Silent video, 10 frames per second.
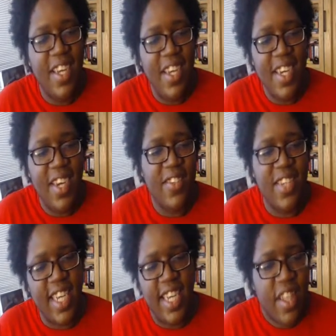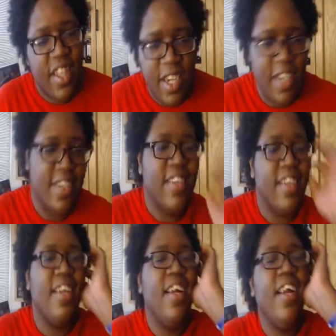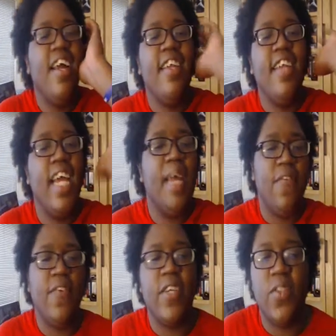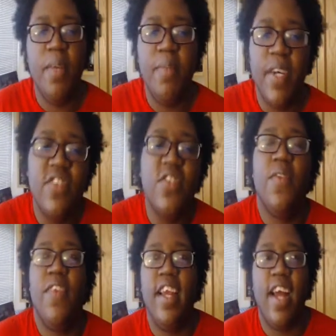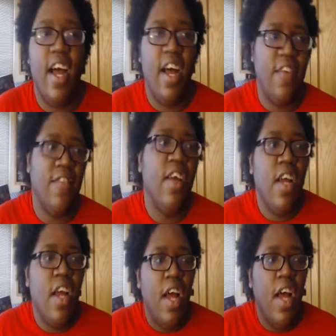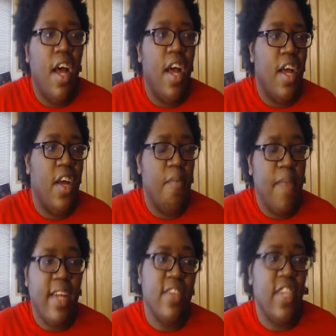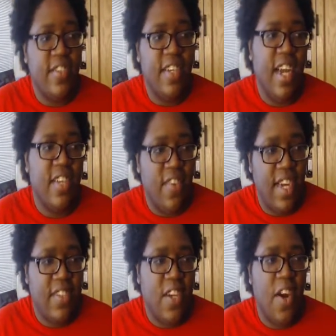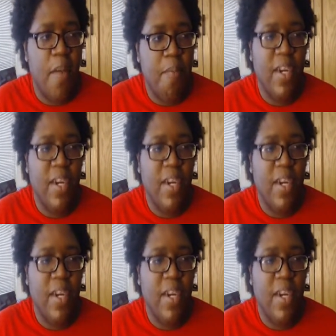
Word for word: I'll take either. Name the first three books you think of. Um, Magnus and the Has Escort,